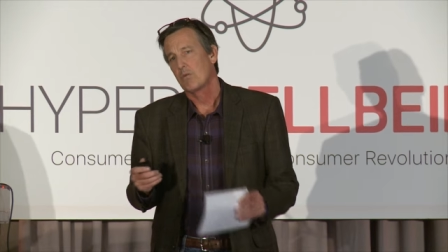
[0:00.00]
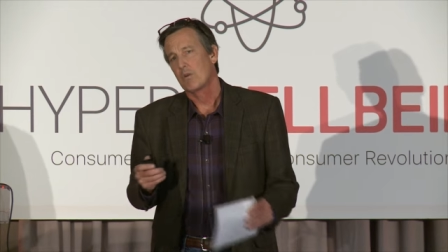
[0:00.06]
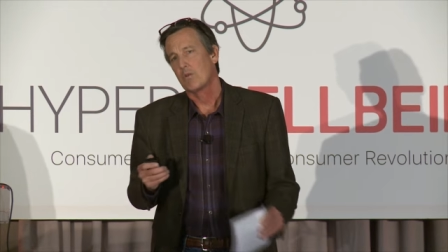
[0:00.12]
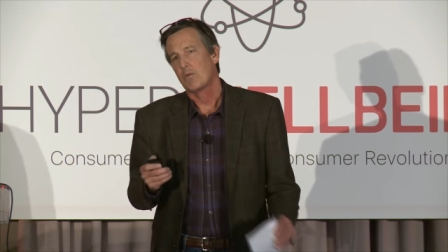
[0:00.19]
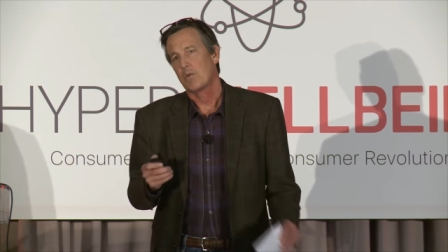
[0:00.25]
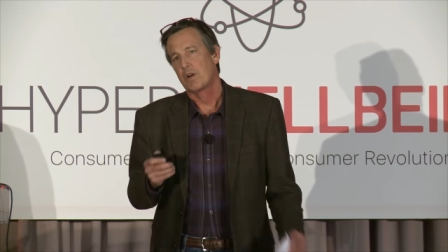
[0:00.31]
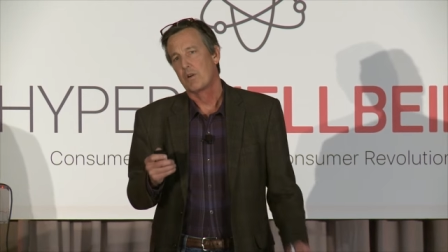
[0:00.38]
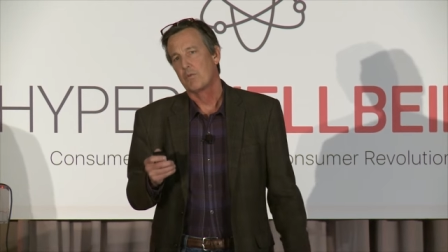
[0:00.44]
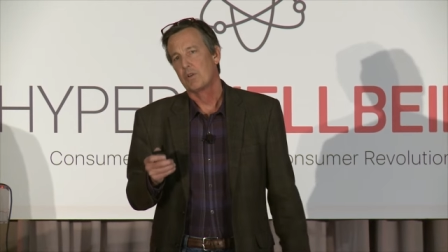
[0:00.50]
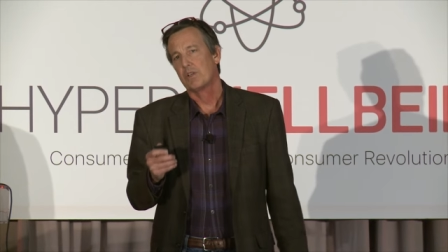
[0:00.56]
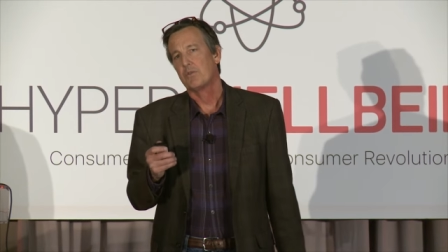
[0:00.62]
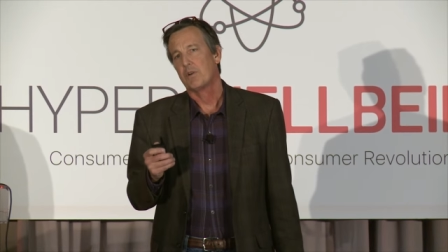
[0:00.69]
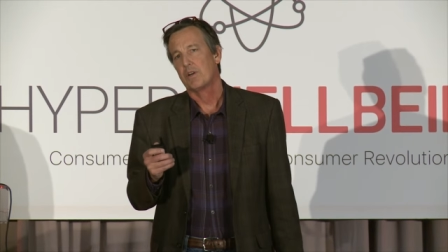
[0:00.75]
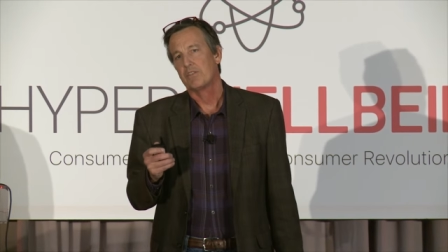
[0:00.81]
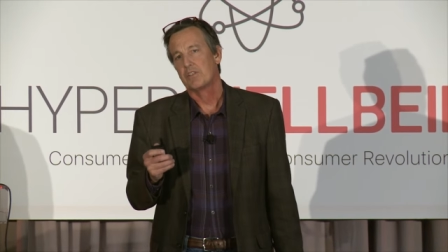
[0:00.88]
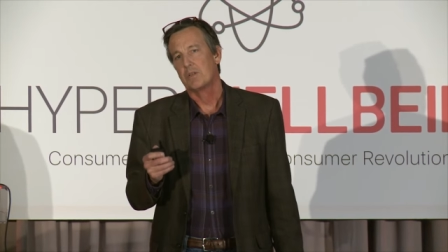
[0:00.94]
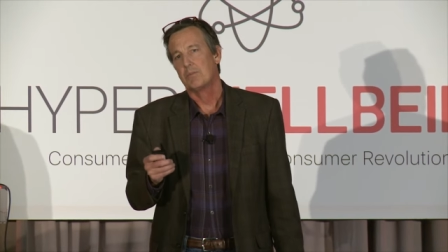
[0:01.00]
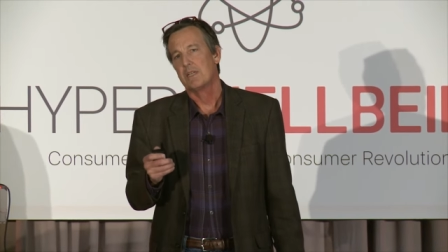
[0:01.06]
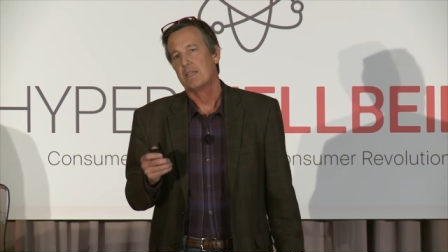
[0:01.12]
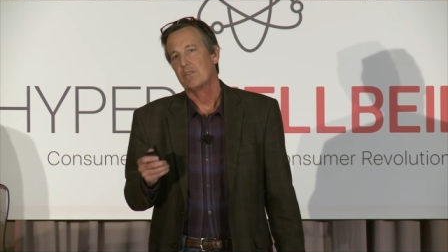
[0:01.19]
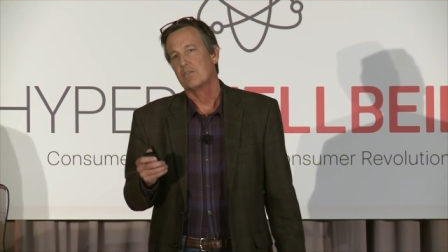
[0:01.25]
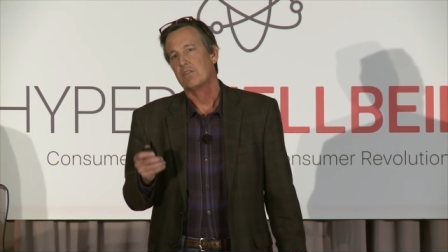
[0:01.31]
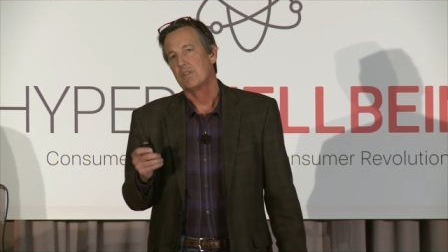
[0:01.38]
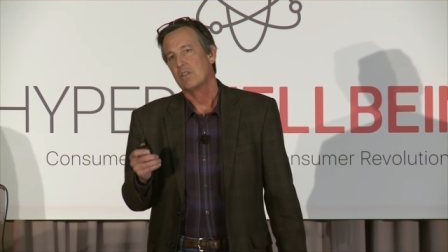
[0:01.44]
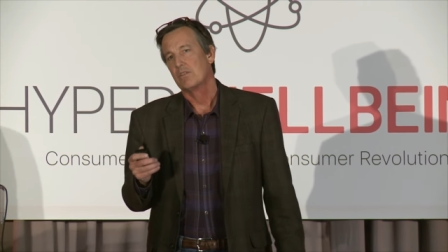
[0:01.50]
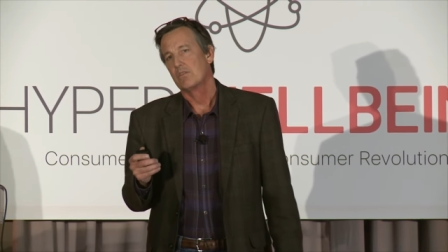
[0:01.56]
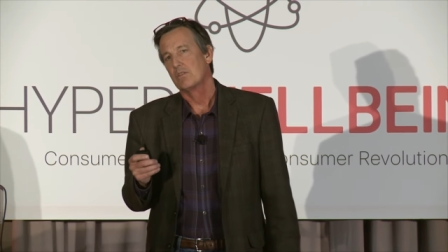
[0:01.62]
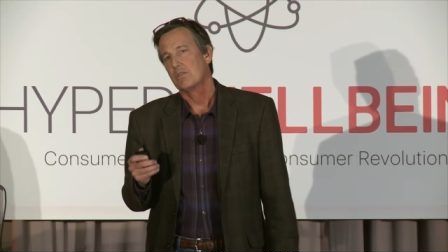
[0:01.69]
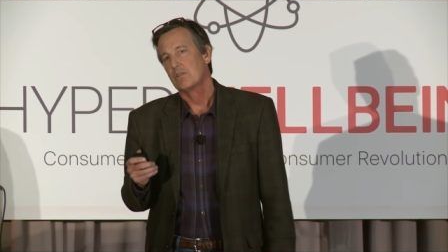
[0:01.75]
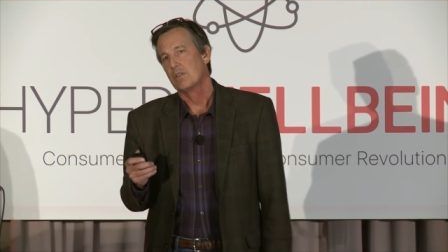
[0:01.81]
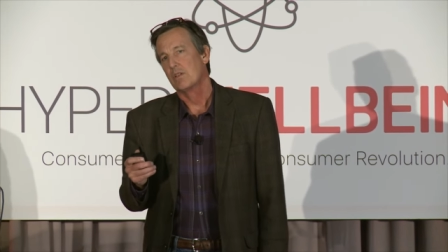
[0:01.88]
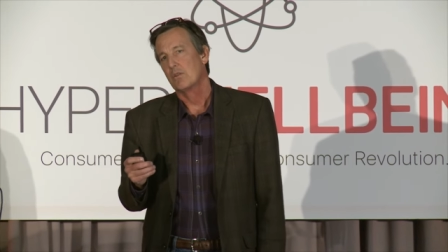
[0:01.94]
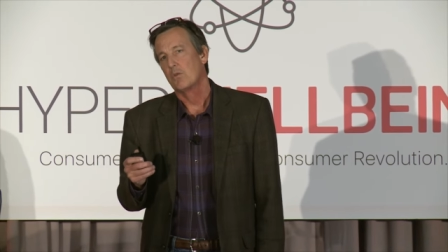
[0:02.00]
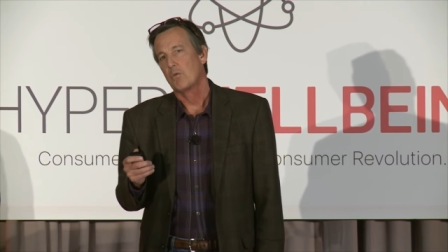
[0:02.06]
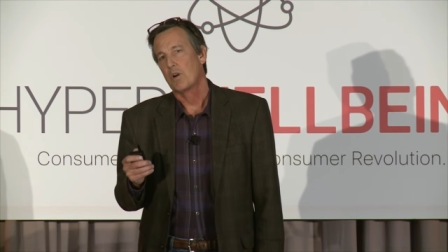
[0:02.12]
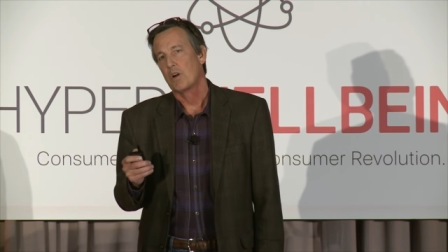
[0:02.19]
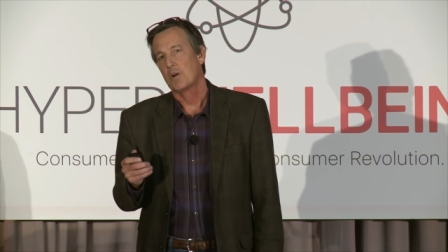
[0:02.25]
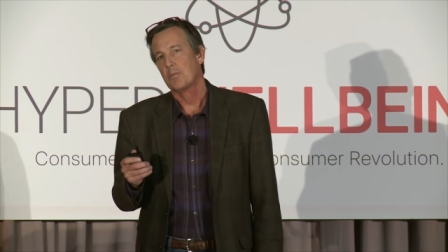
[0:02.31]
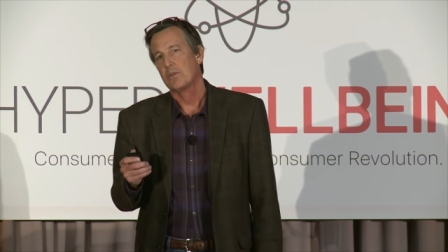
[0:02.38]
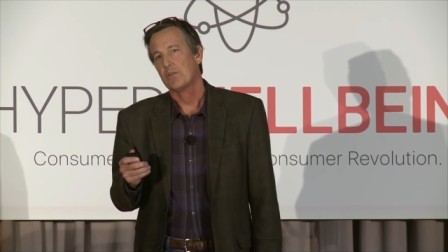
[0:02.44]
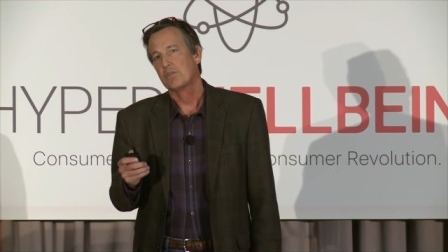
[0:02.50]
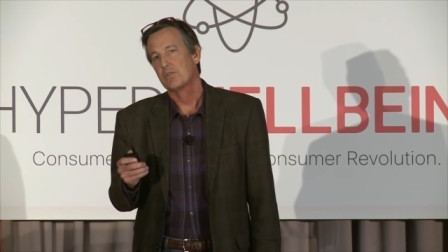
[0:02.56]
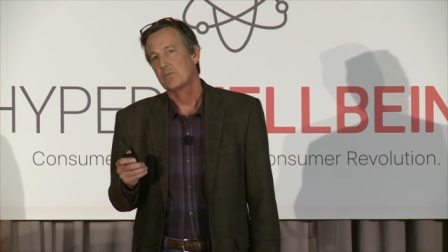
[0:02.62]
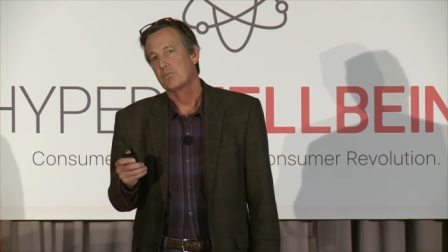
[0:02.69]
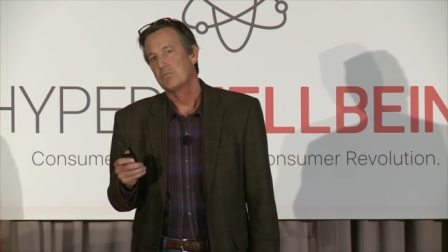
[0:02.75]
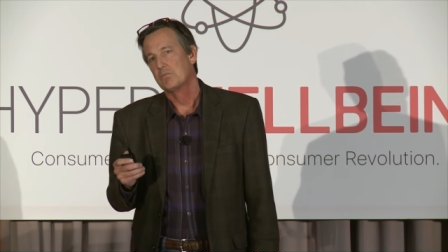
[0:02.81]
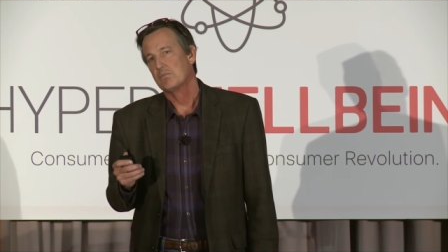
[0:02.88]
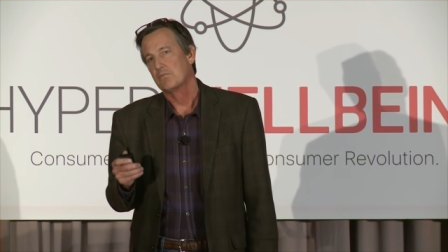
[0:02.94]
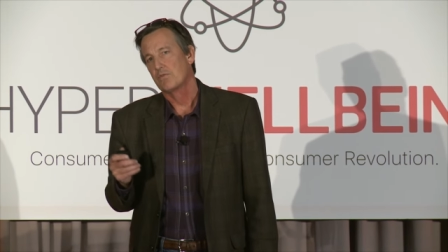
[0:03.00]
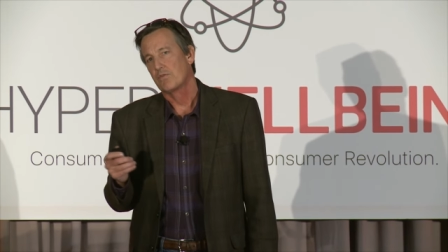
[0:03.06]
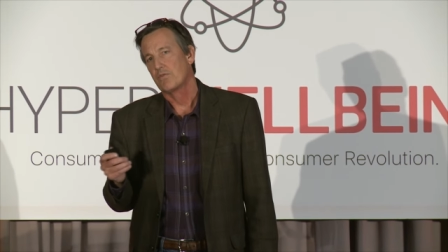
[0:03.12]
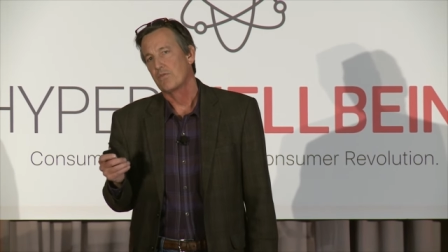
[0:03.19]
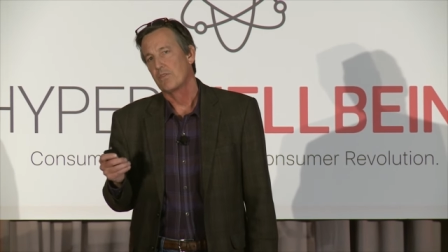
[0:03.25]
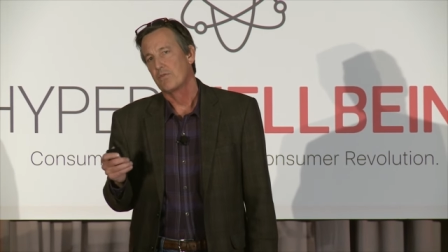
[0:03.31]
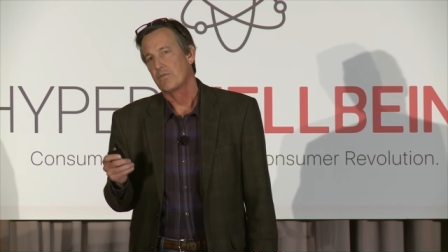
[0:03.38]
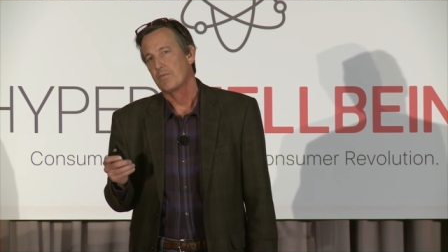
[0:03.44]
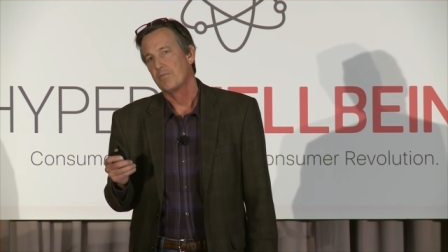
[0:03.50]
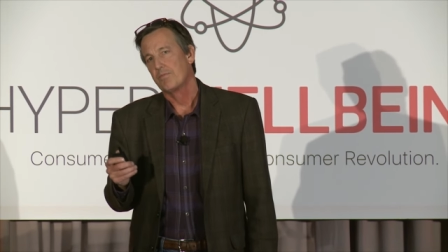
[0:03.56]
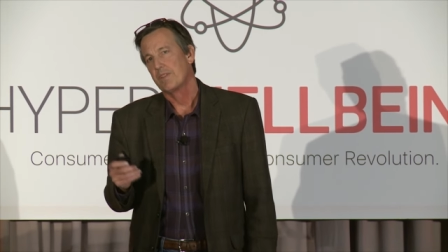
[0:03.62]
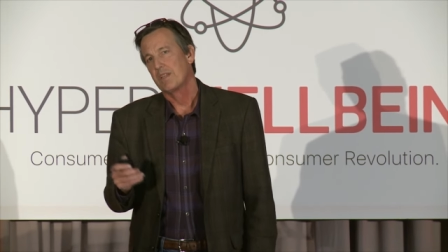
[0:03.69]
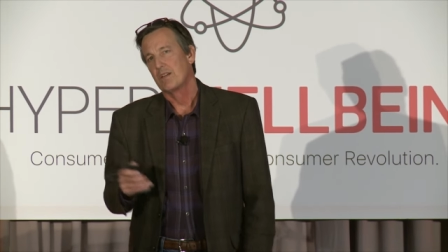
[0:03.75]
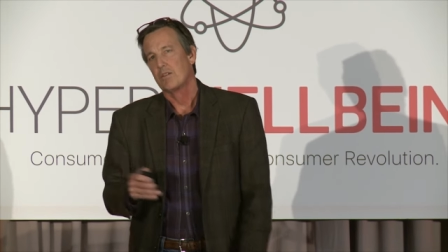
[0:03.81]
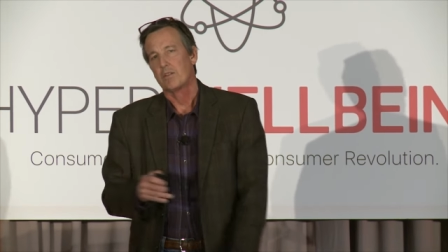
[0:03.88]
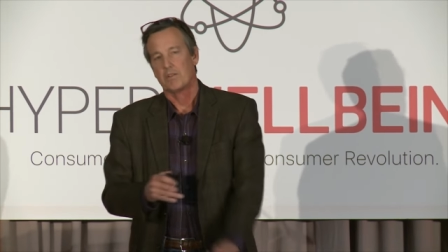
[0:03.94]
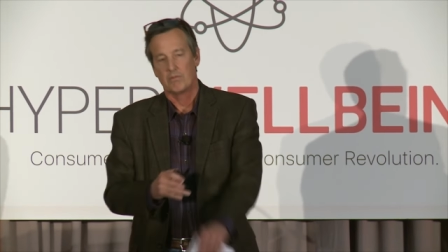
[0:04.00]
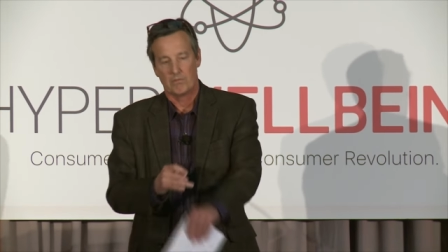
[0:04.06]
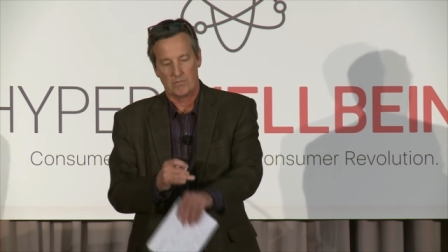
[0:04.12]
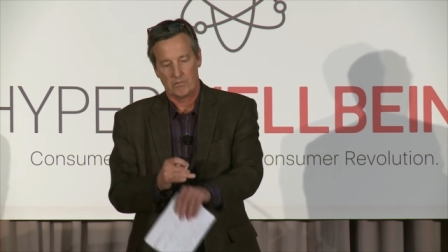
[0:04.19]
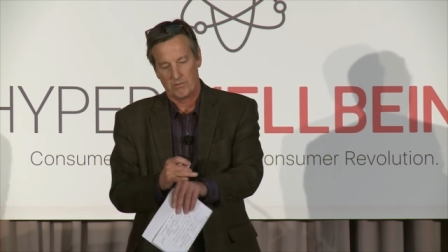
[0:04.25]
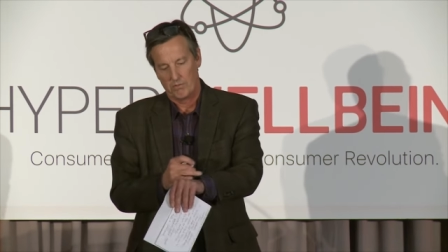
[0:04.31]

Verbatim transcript: where it really wants to be is, is you know, wearables you know, the,